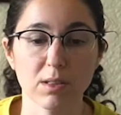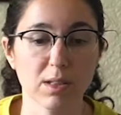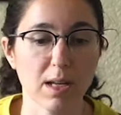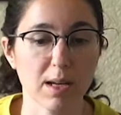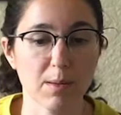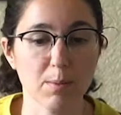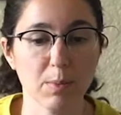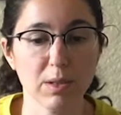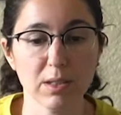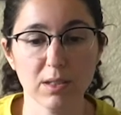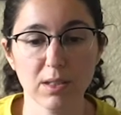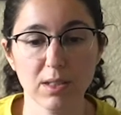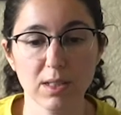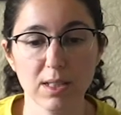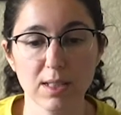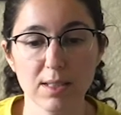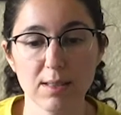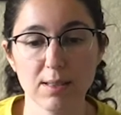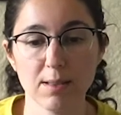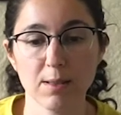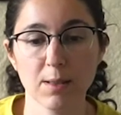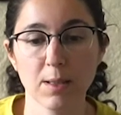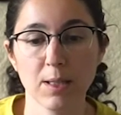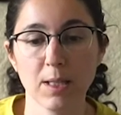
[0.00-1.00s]

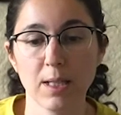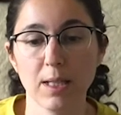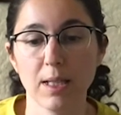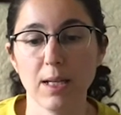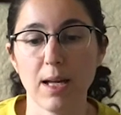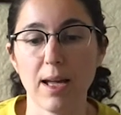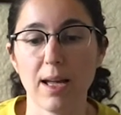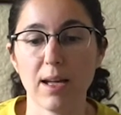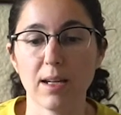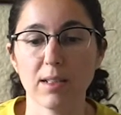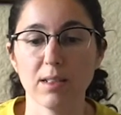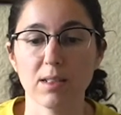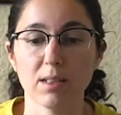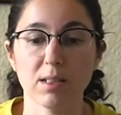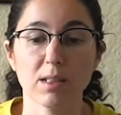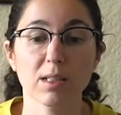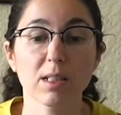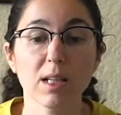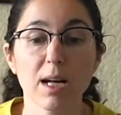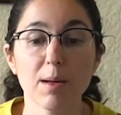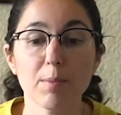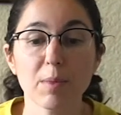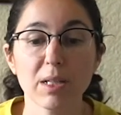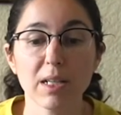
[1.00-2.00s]
liabilities, and in
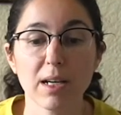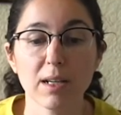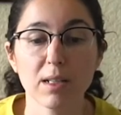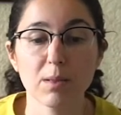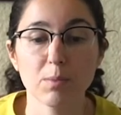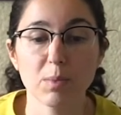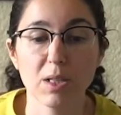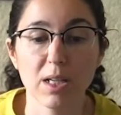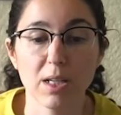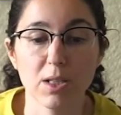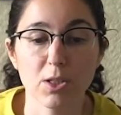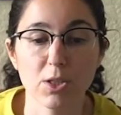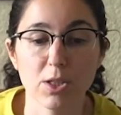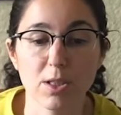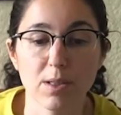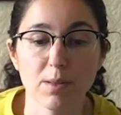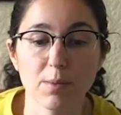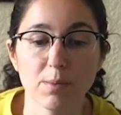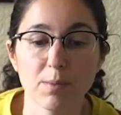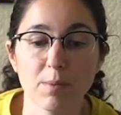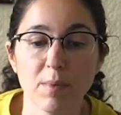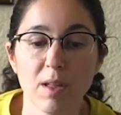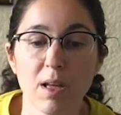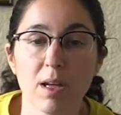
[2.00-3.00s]
climate
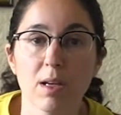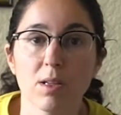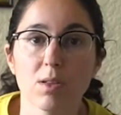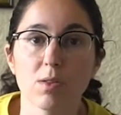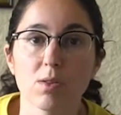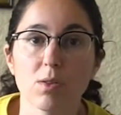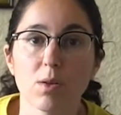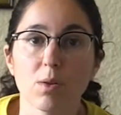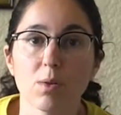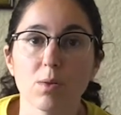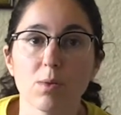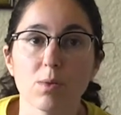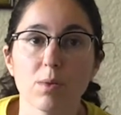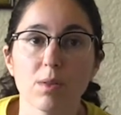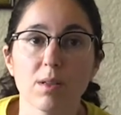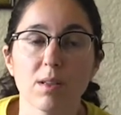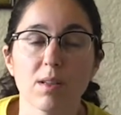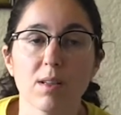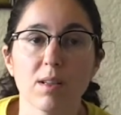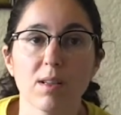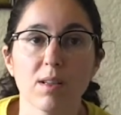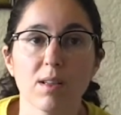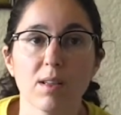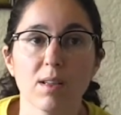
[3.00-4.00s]
adaptation. So
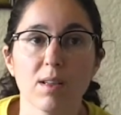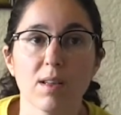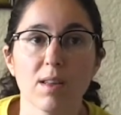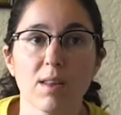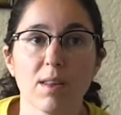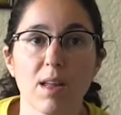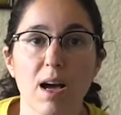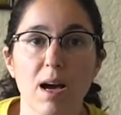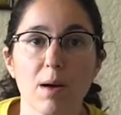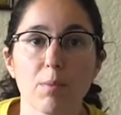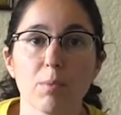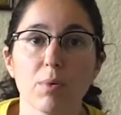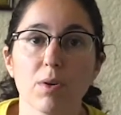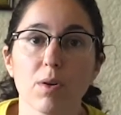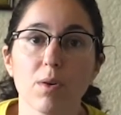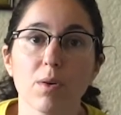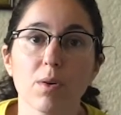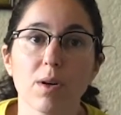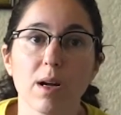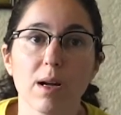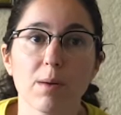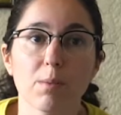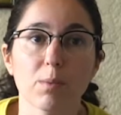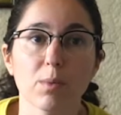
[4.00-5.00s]
that
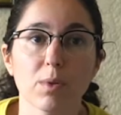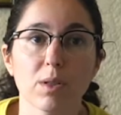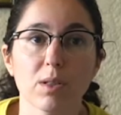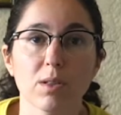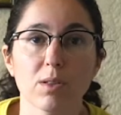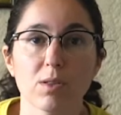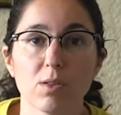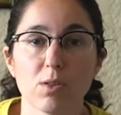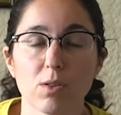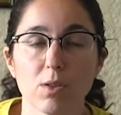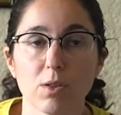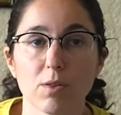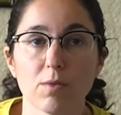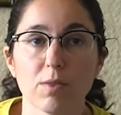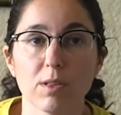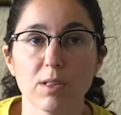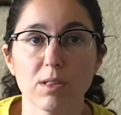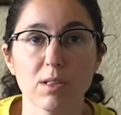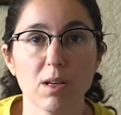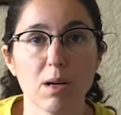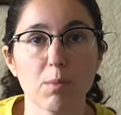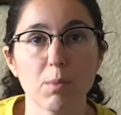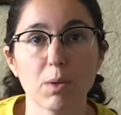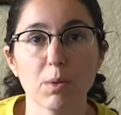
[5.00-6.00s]
program would serve a
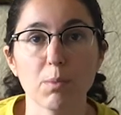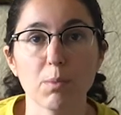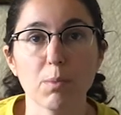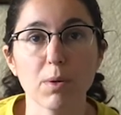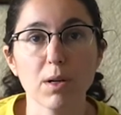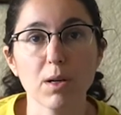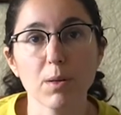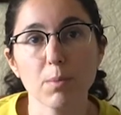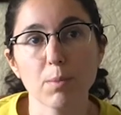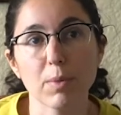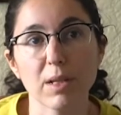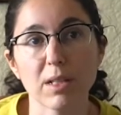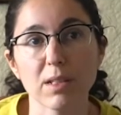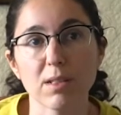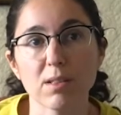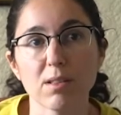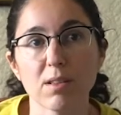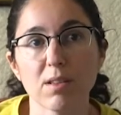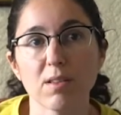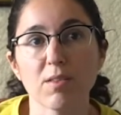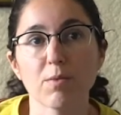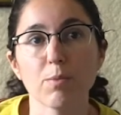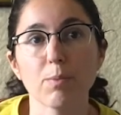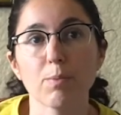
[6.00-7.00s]
double purpose
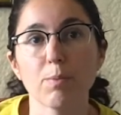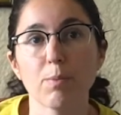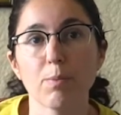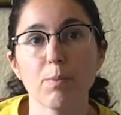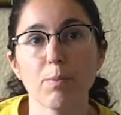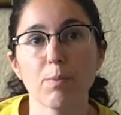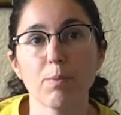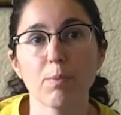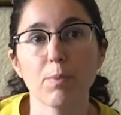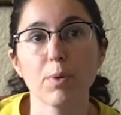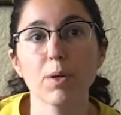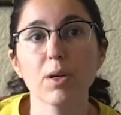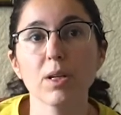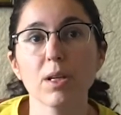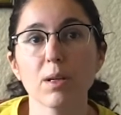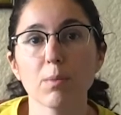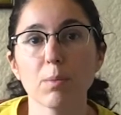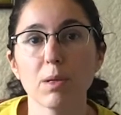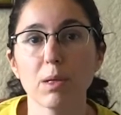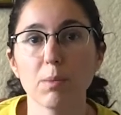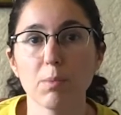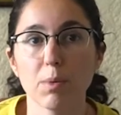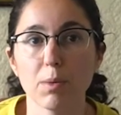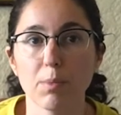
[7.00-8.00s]
of putting
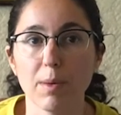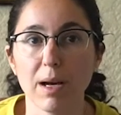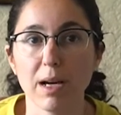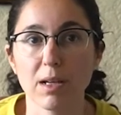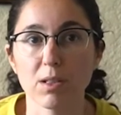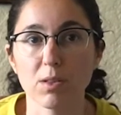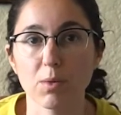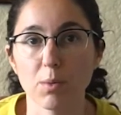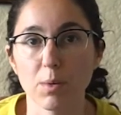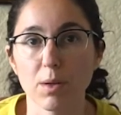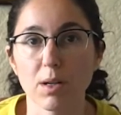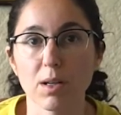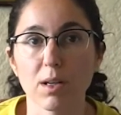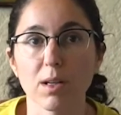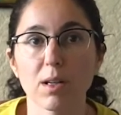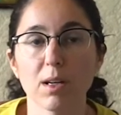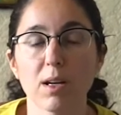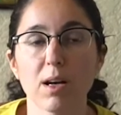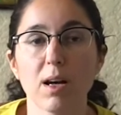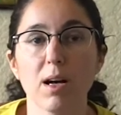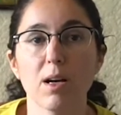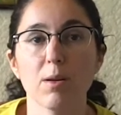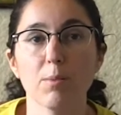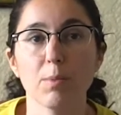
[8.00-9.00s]
people back to work,
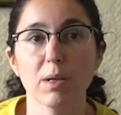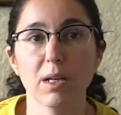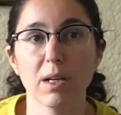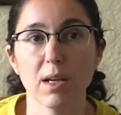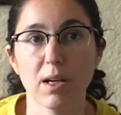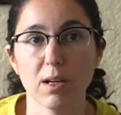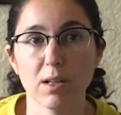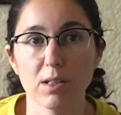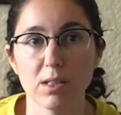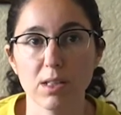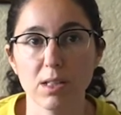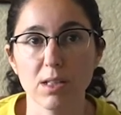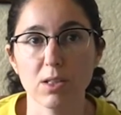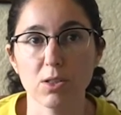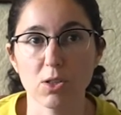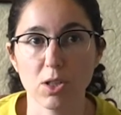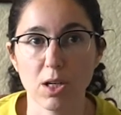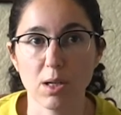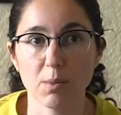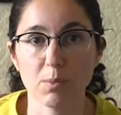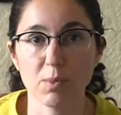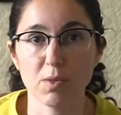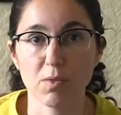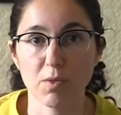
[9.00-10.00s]
helping guarantee
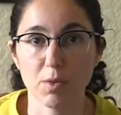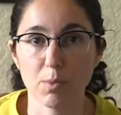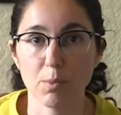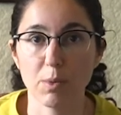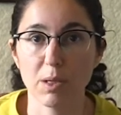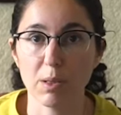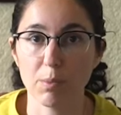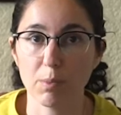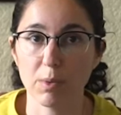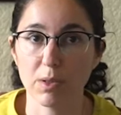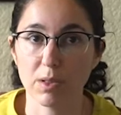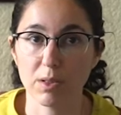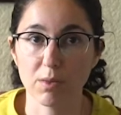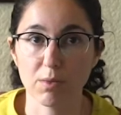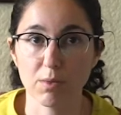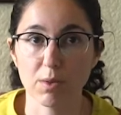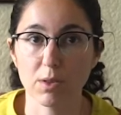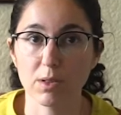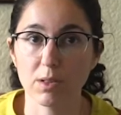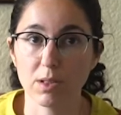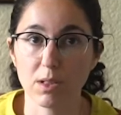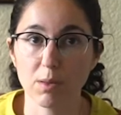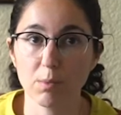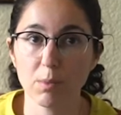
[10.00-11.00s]
jobs for people in
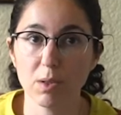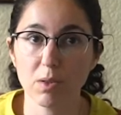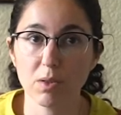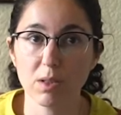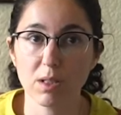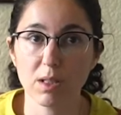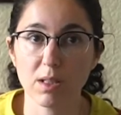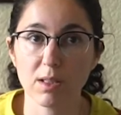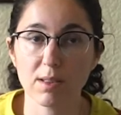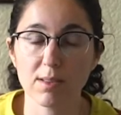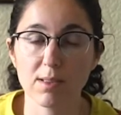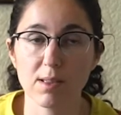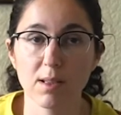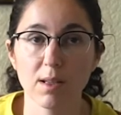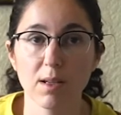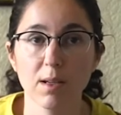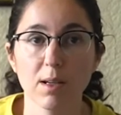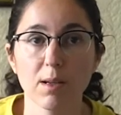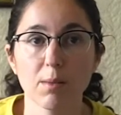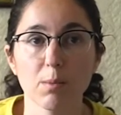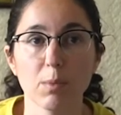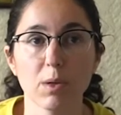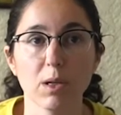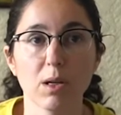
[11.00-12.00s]
rural communities,
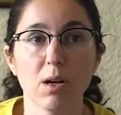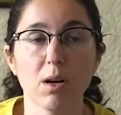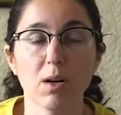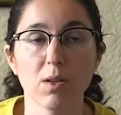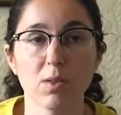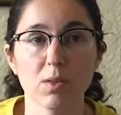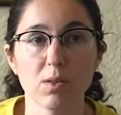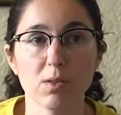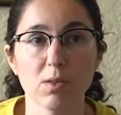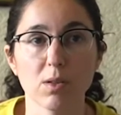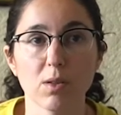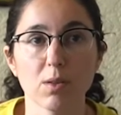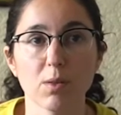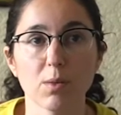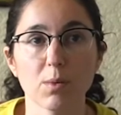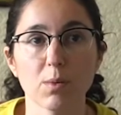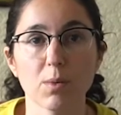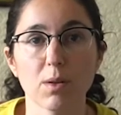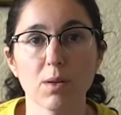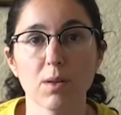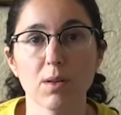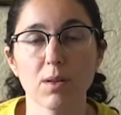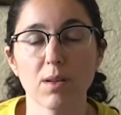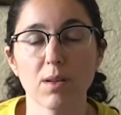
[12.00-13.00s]
but also